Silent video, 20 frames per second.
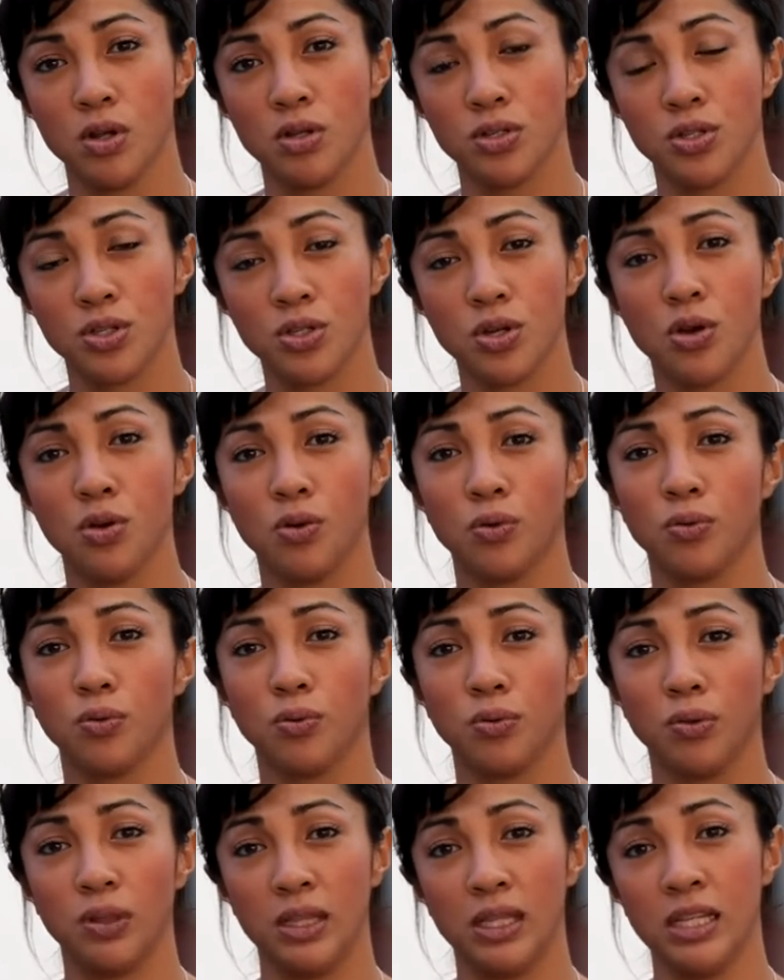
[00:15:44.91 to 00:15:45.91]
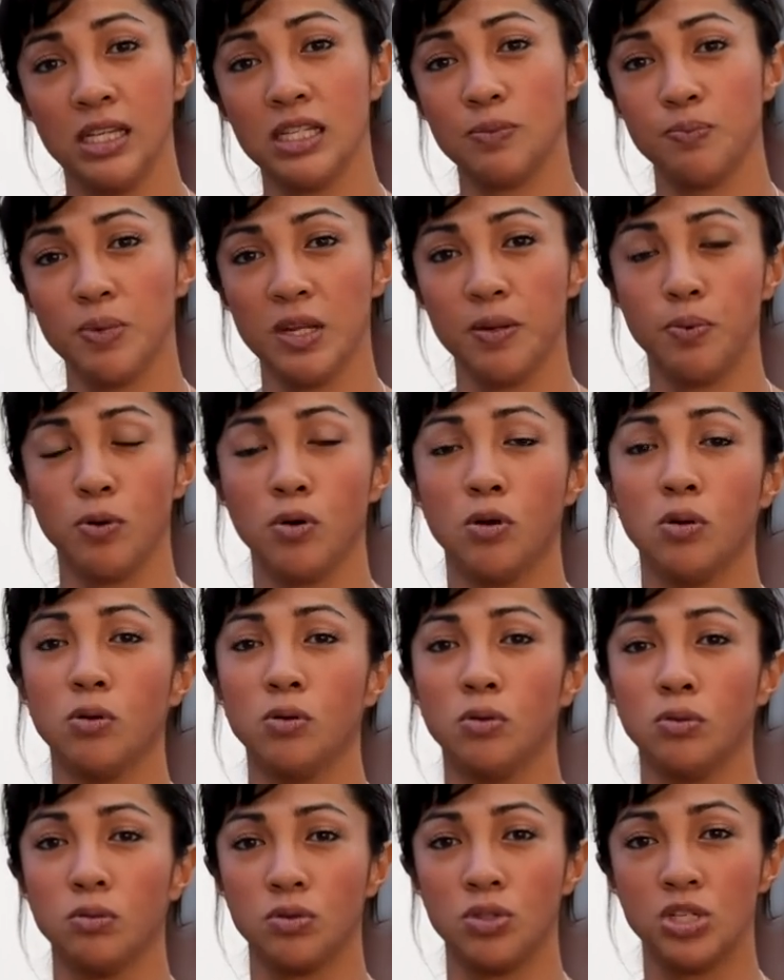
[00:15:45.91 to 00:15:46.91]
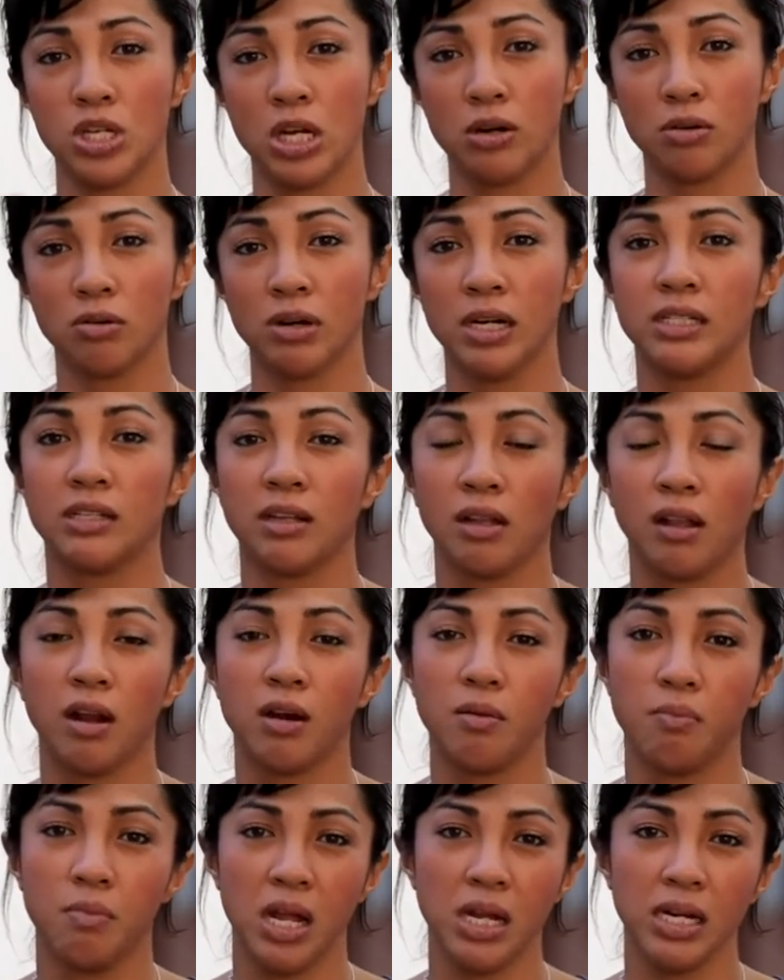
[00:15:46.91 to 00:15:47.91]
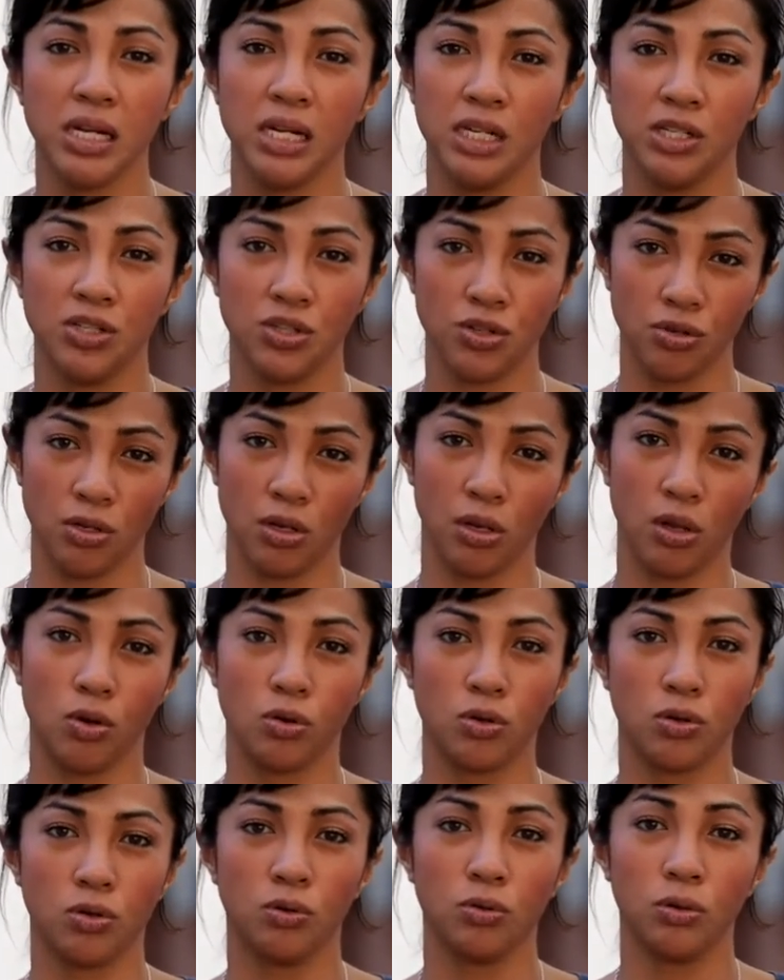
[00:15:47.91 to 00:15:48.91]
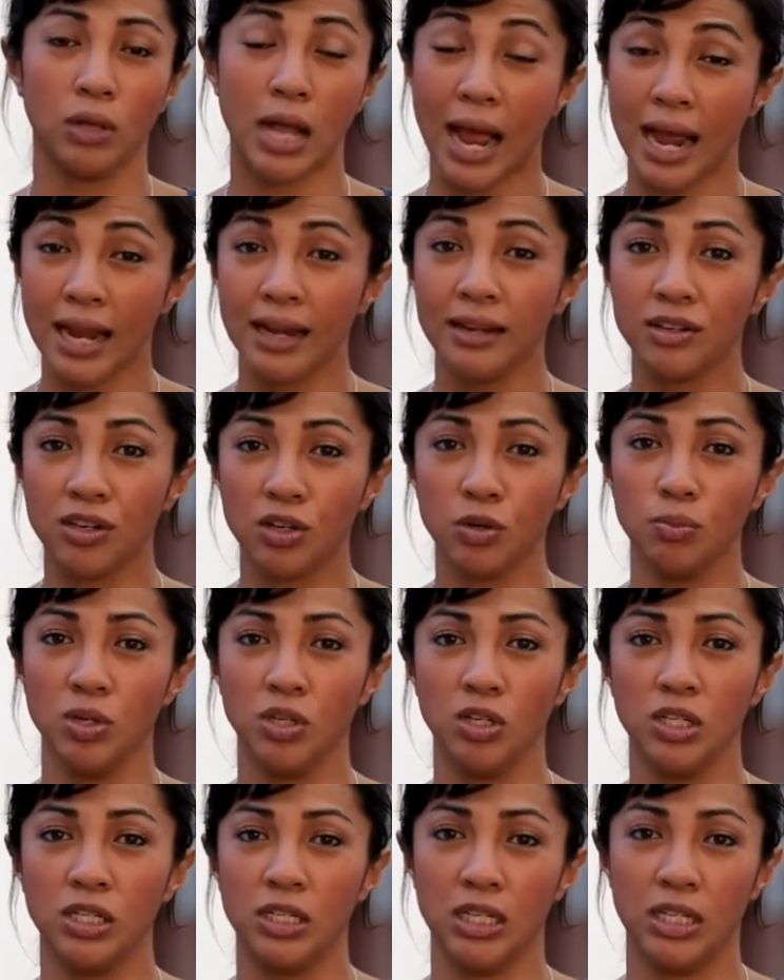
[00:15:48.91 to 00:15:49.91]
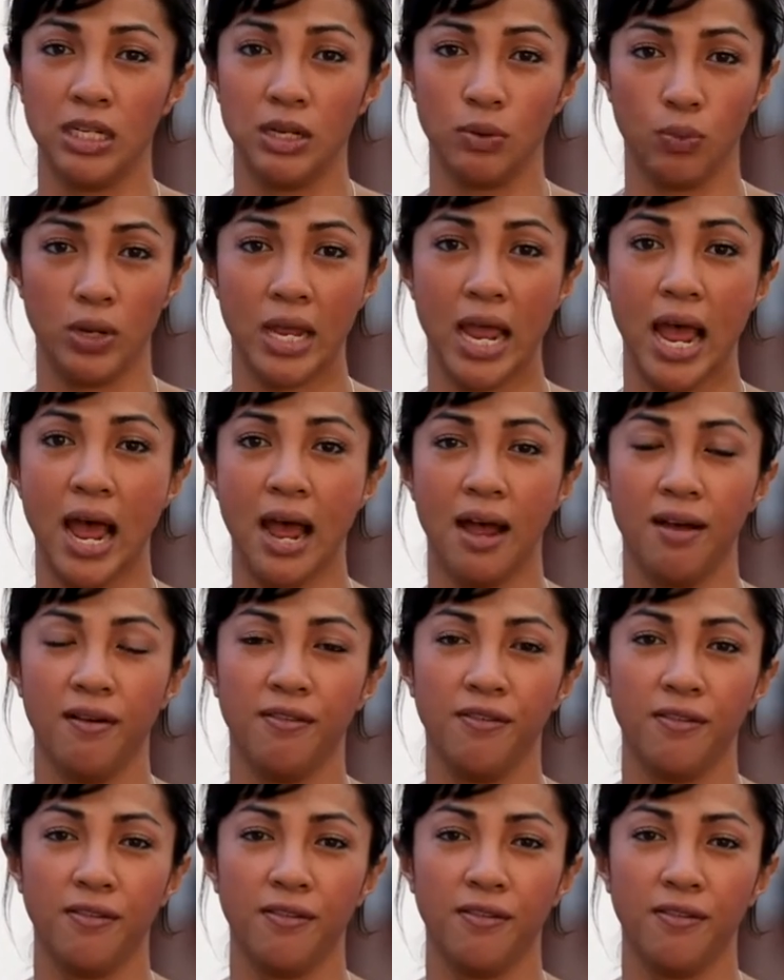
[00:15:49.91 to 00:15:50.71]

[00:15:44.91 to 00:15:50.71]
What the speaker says: So these people generate a lot of money into the local island community that we have,